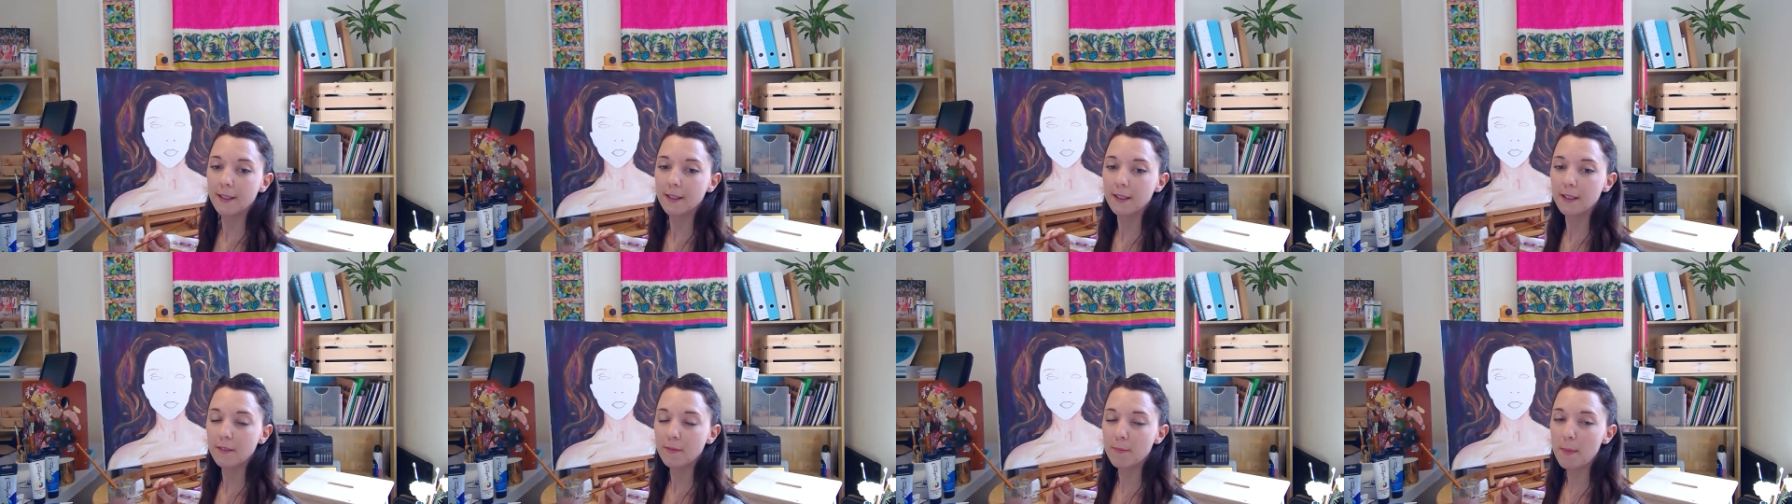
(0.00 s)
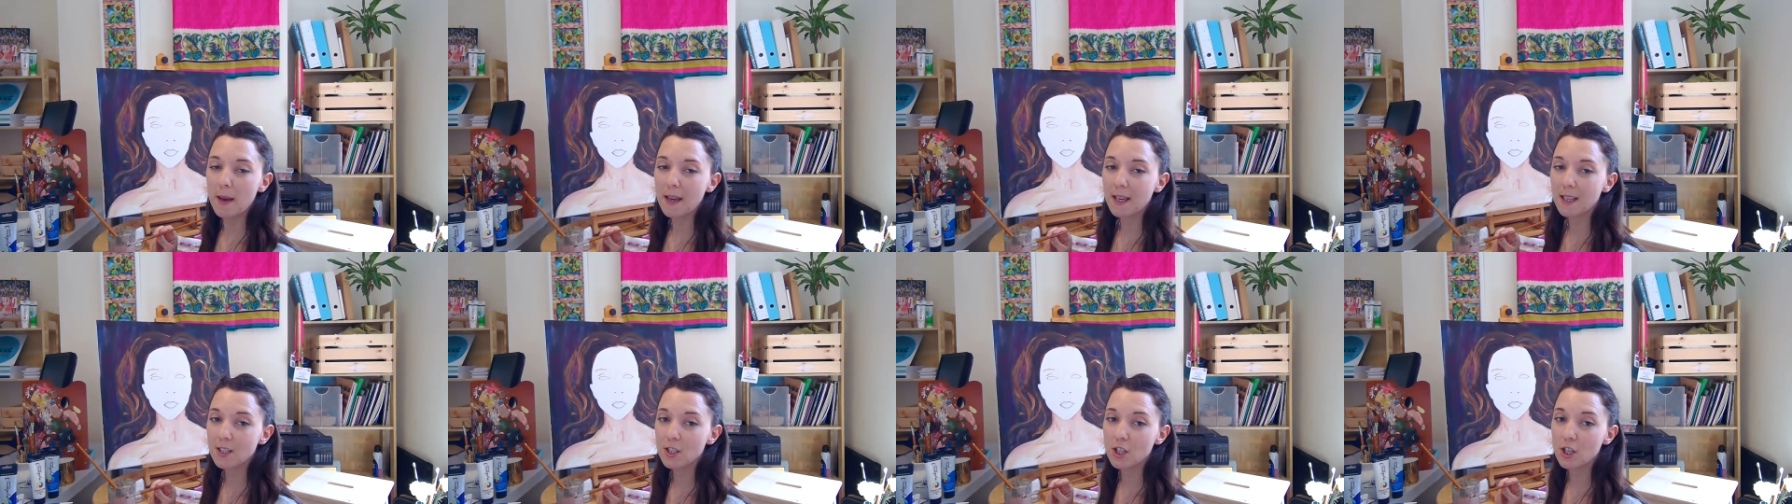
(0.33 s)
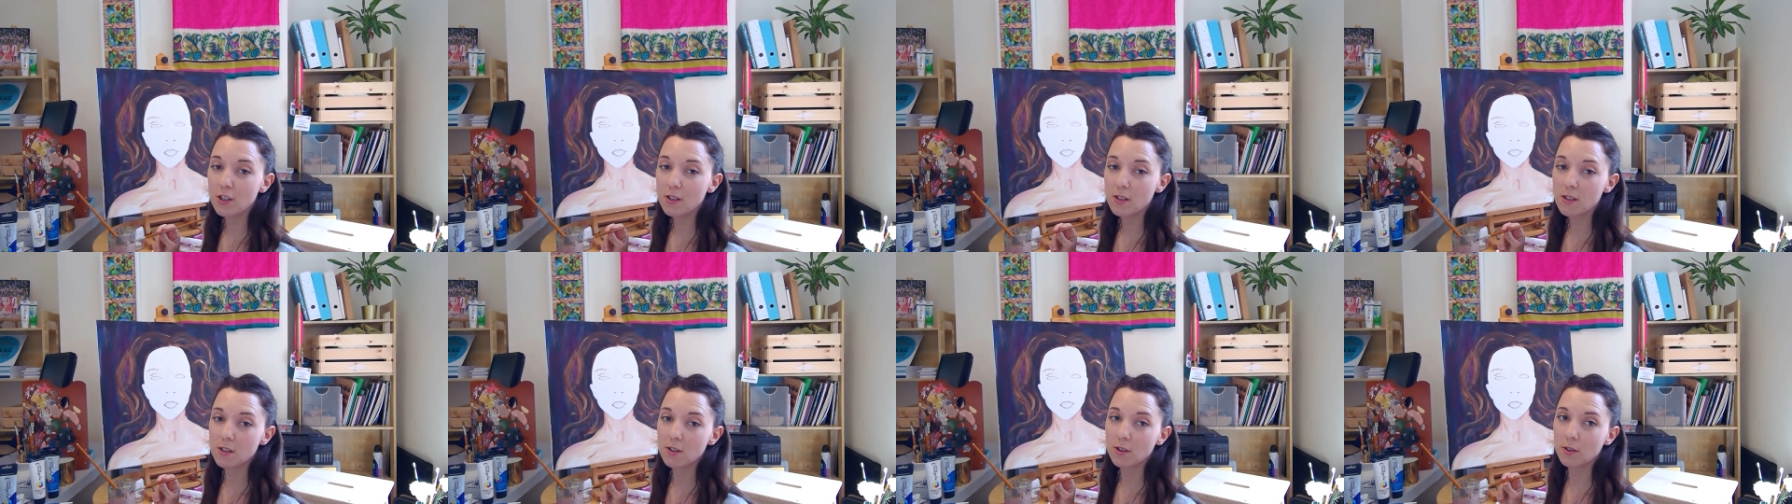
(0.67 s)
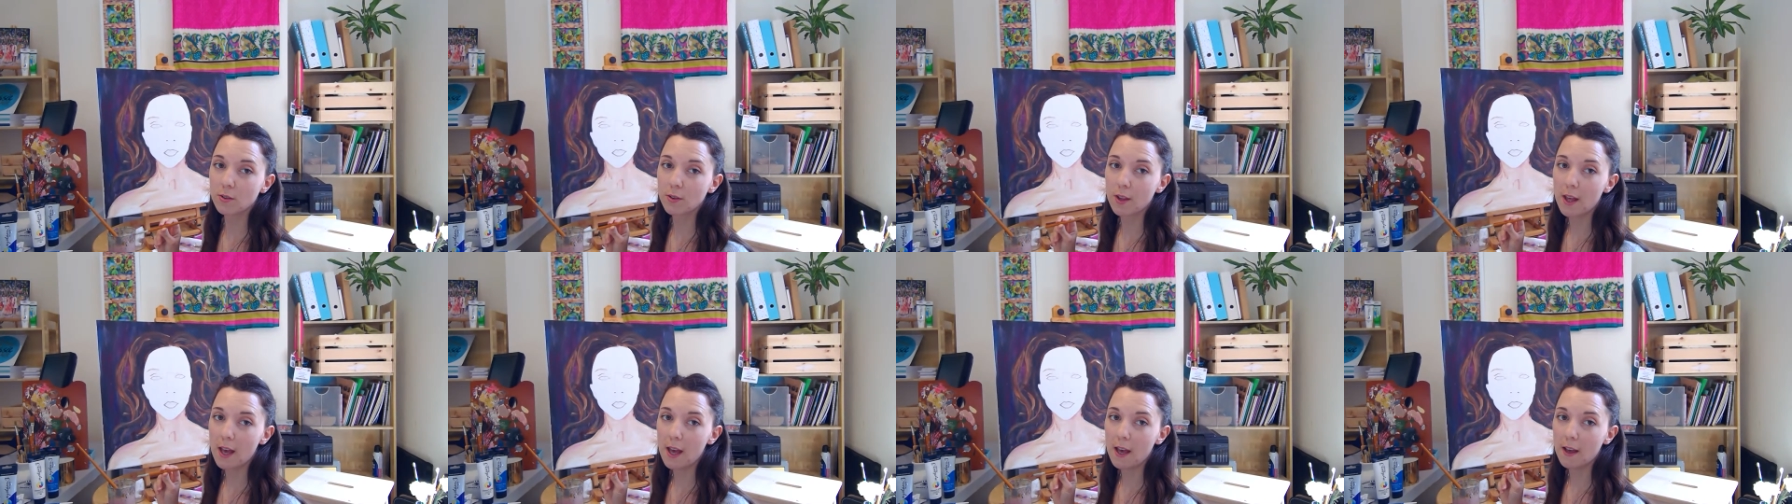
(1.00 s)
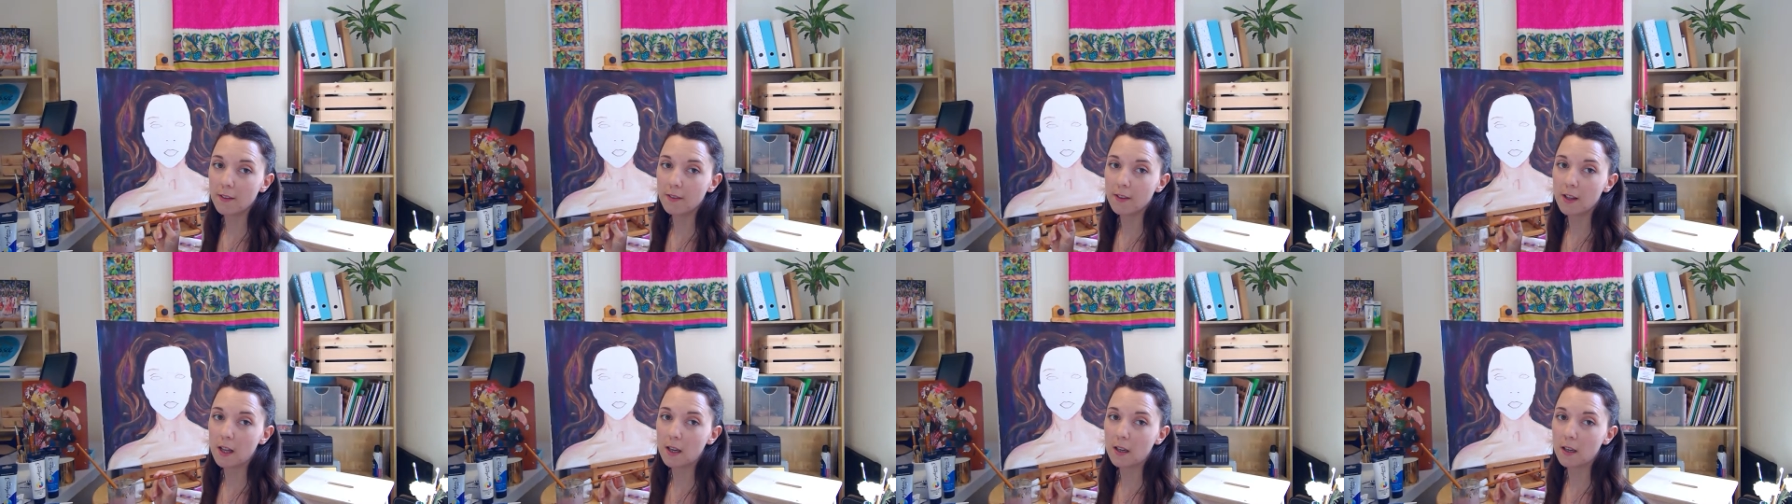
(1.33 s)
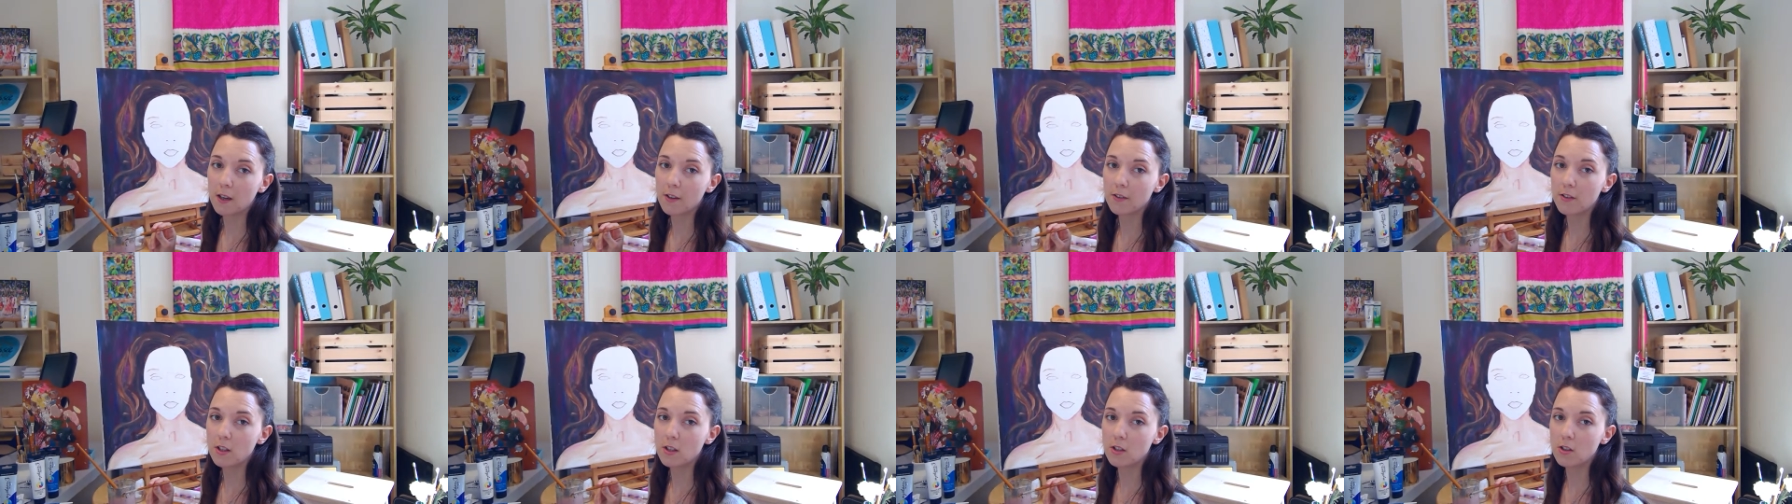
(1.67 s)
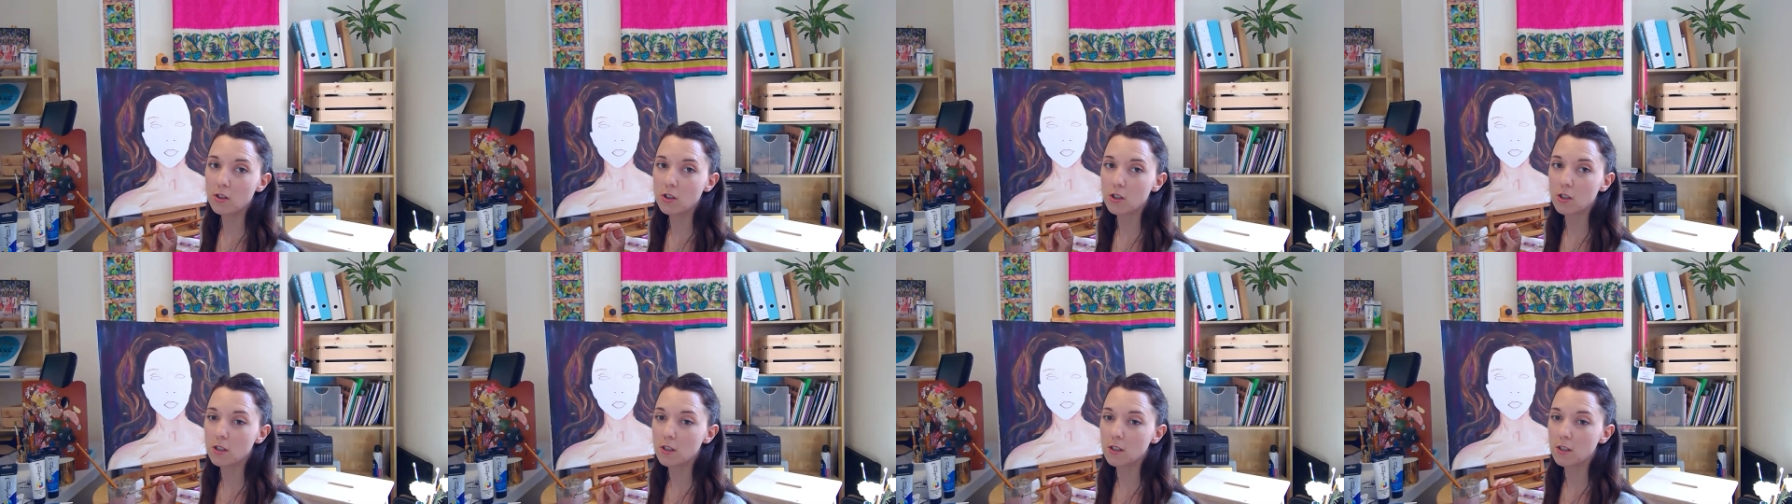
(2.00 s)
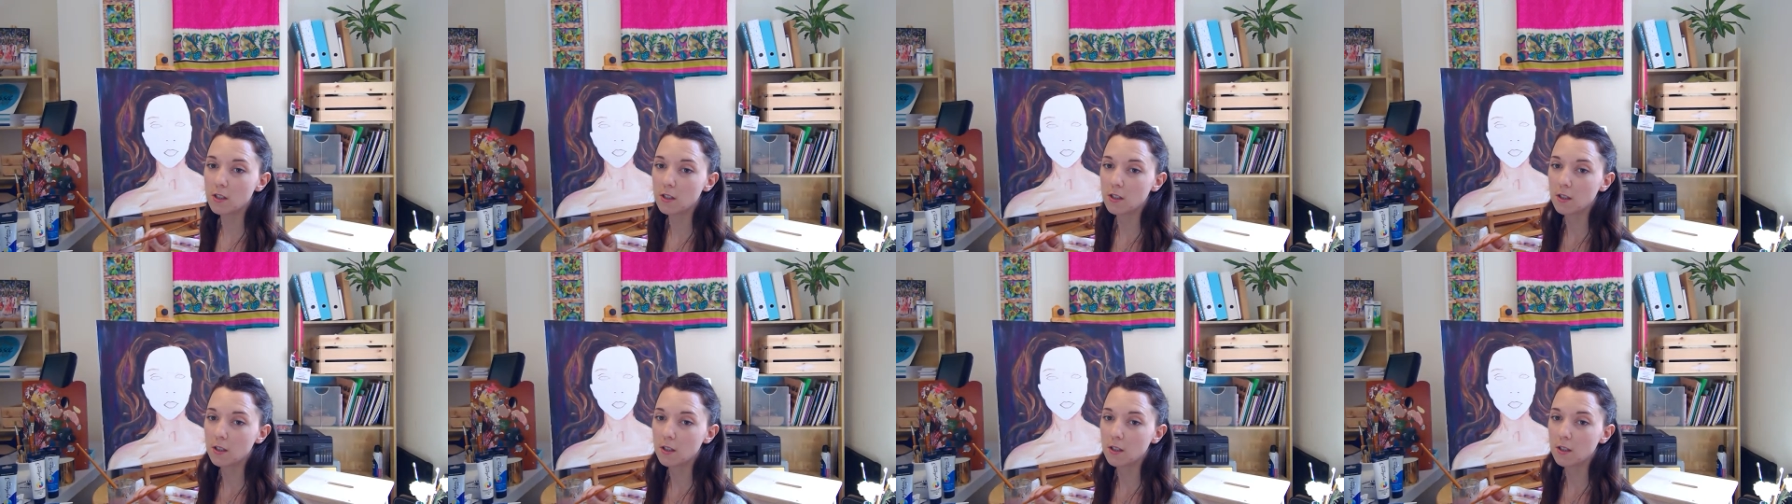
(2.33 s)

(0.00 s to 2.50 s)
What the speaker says: If Megan 2 is still there, then I think you should.